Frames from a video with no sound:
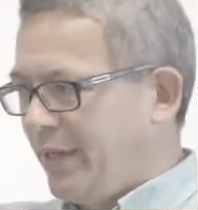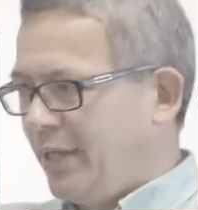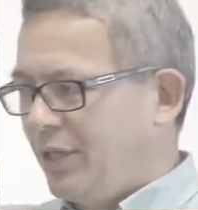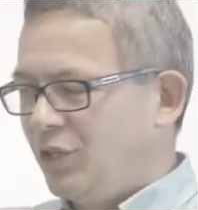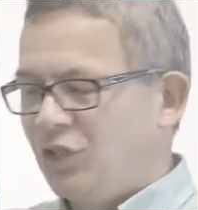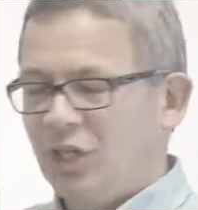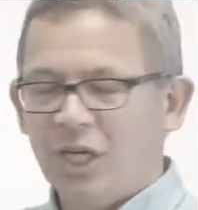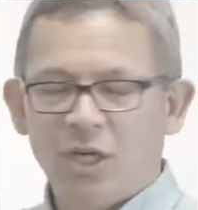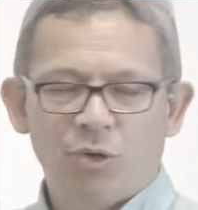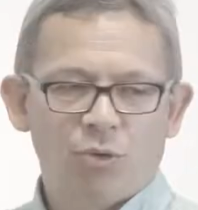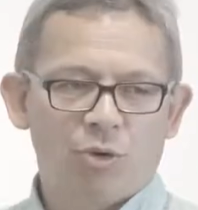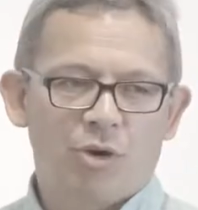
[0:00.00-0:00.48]

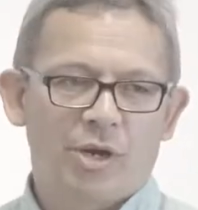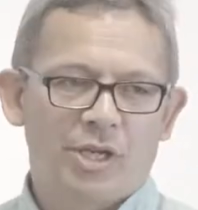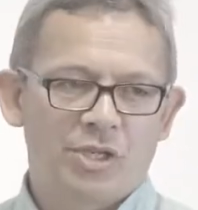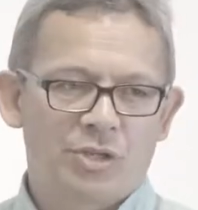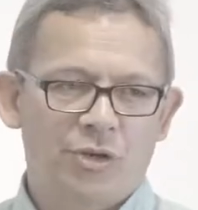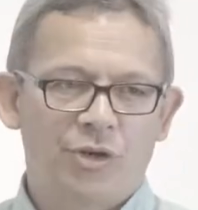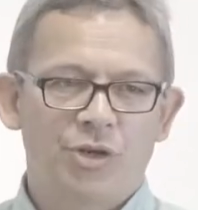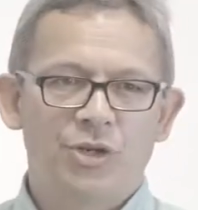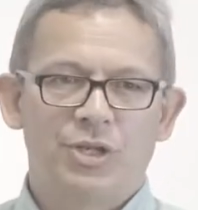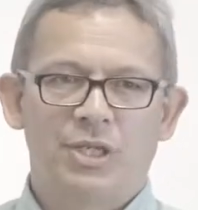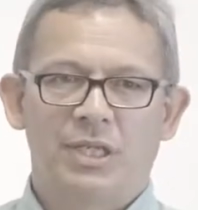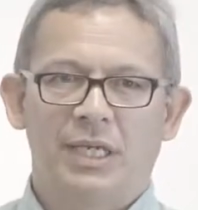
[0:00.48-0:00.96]
she cries
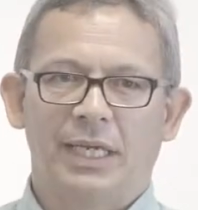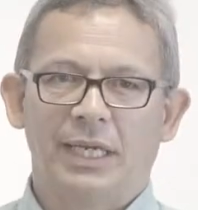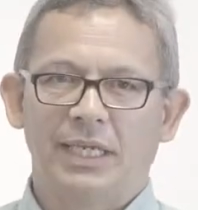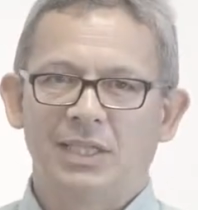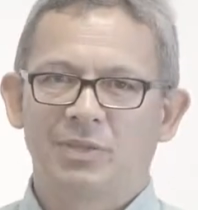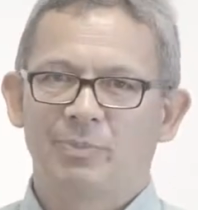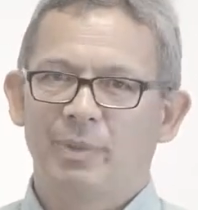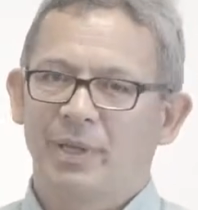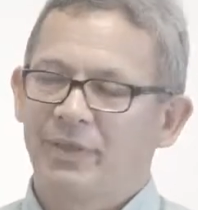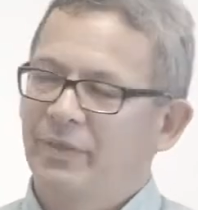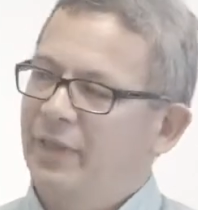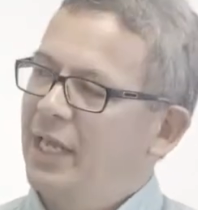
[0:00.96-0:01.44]
her
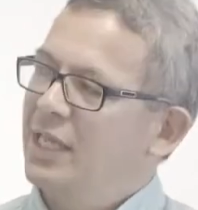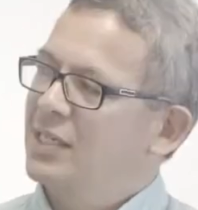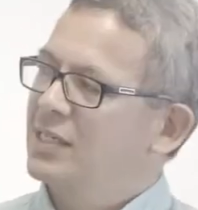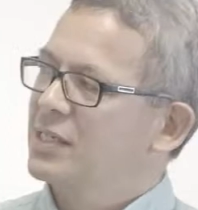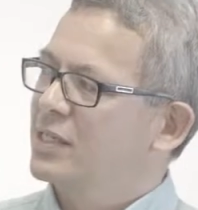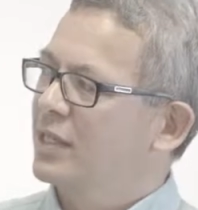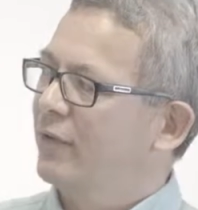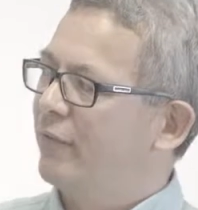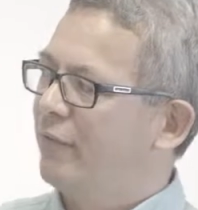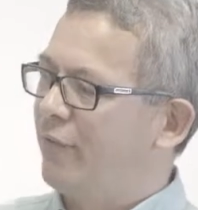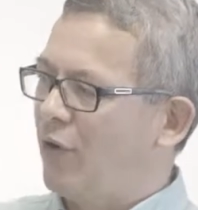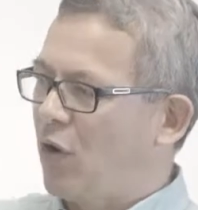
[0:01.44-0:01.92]
tears, but that's
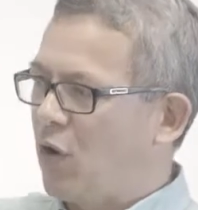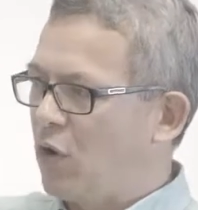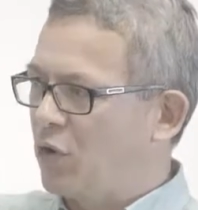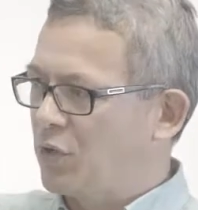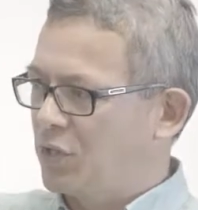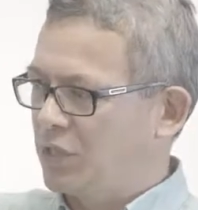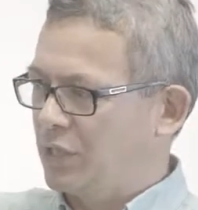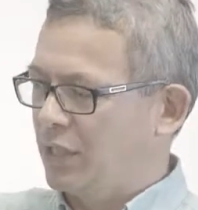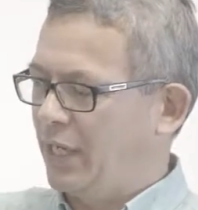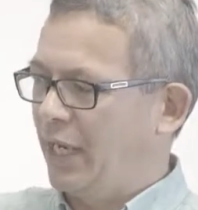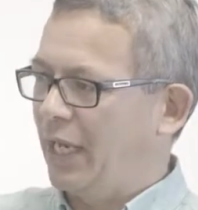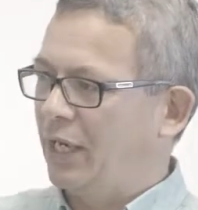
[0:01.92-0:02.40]
the
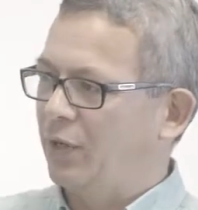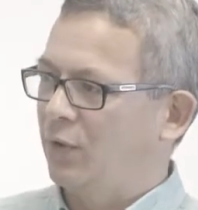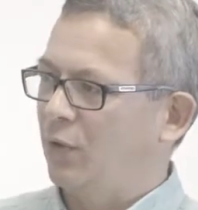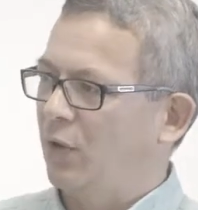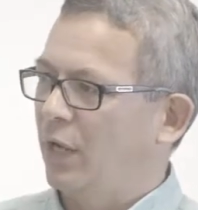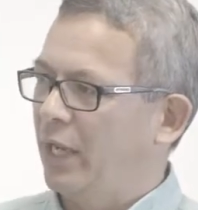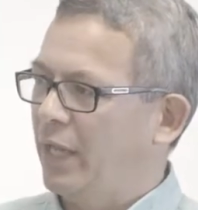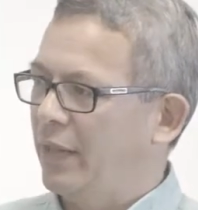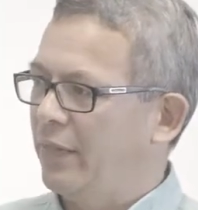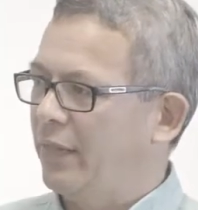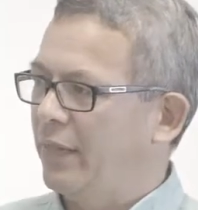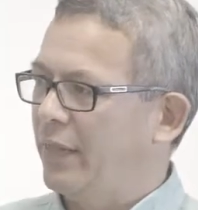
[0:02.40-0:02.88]
fogs
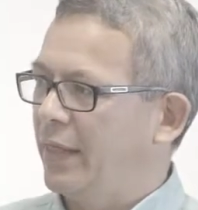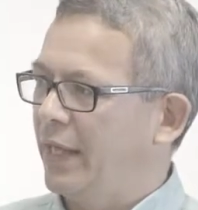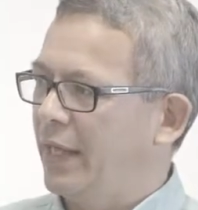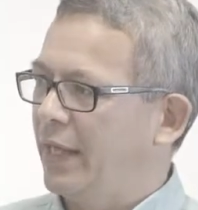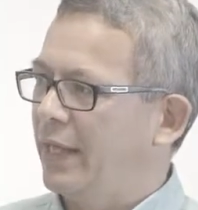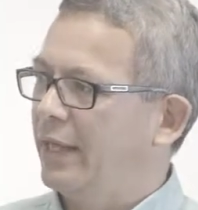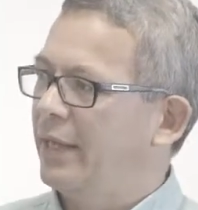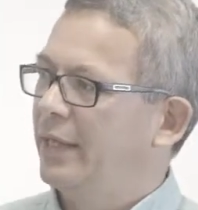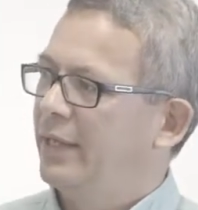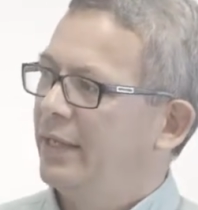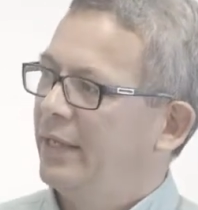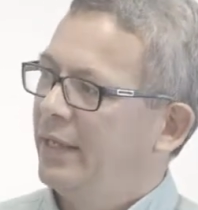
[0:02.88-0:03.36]
and
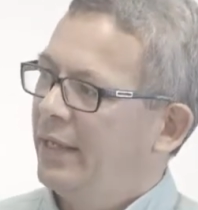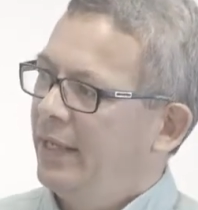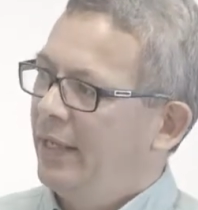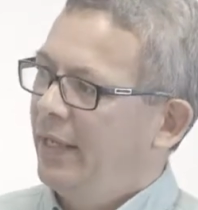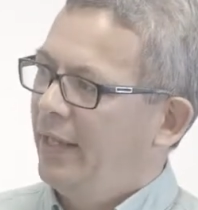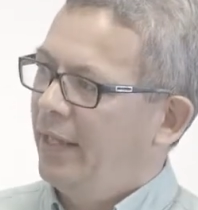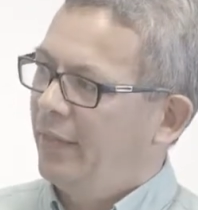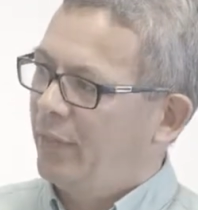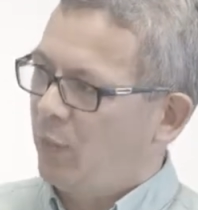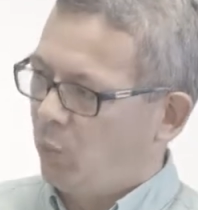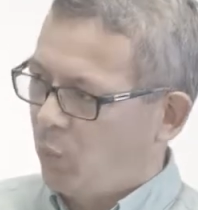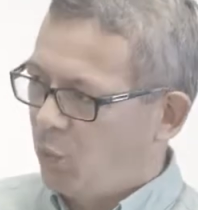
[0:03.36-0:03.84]
the
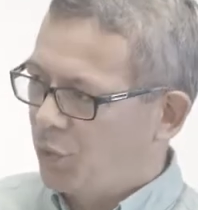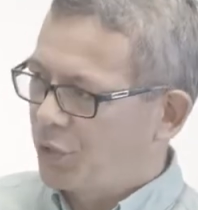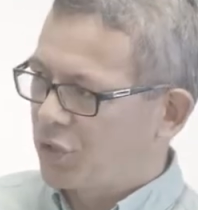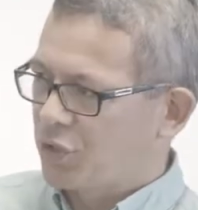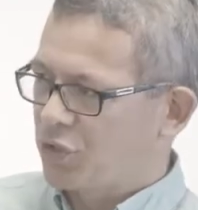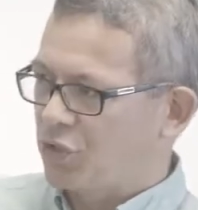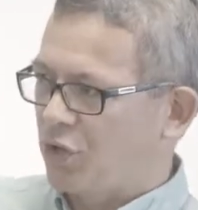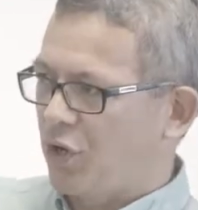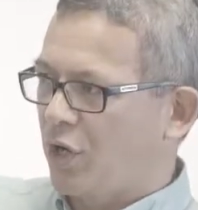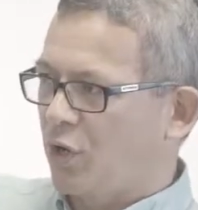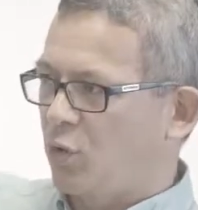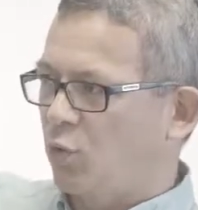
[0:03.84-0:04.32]
water
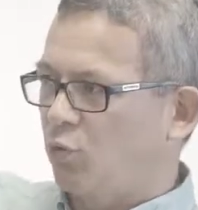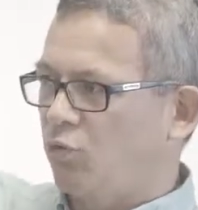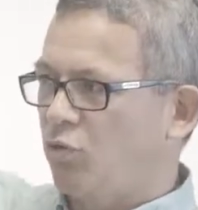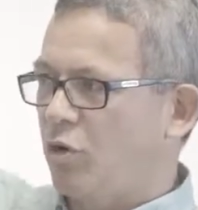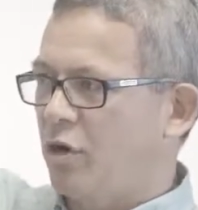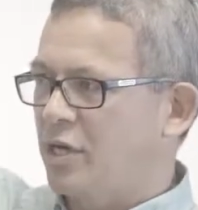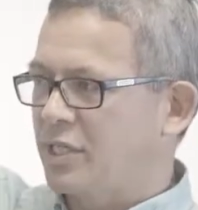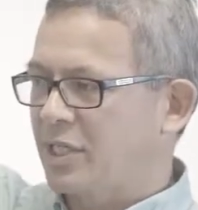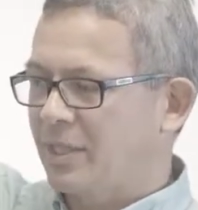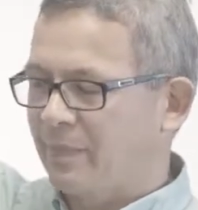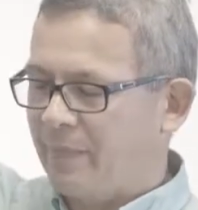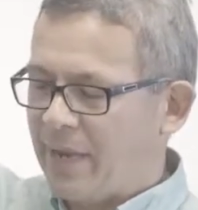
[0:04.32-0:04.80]
cycle
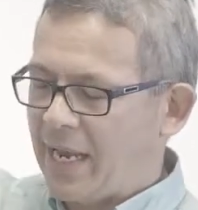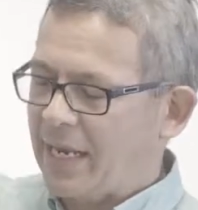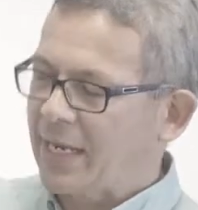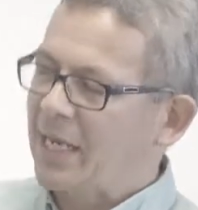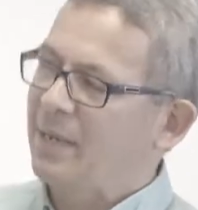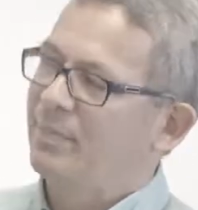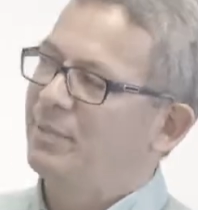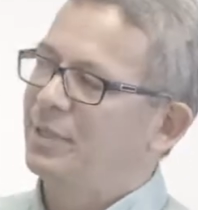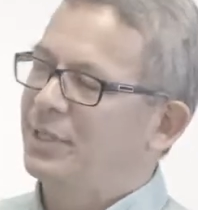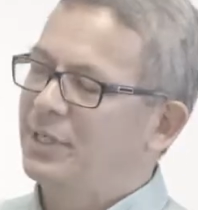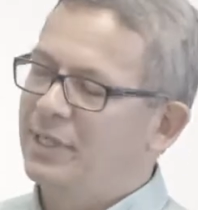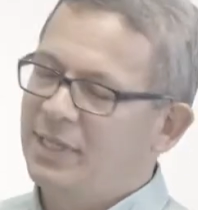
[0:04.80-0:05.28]
rising back
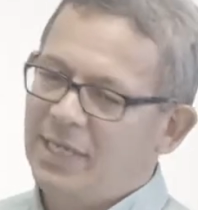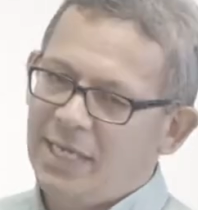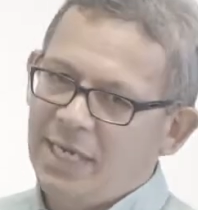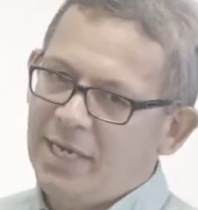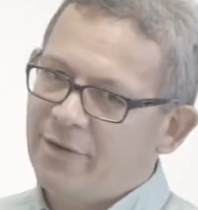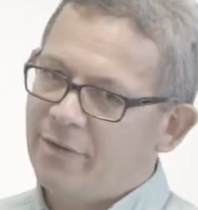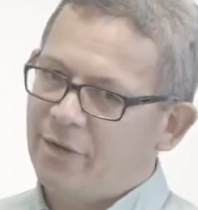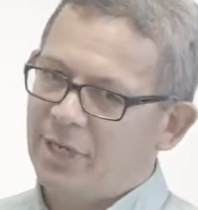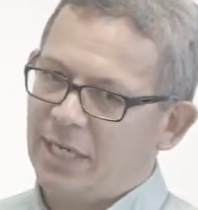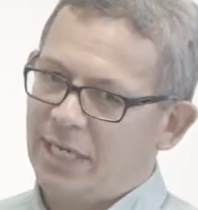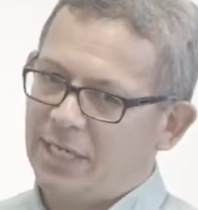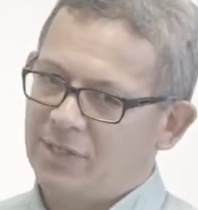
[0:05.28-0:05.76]
up into the
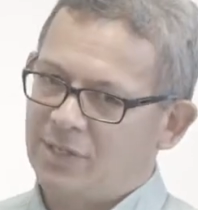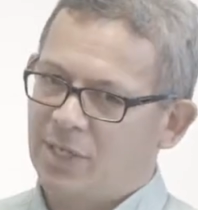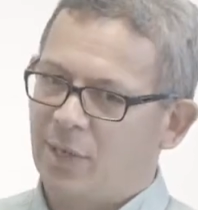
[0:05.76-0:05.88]
air again.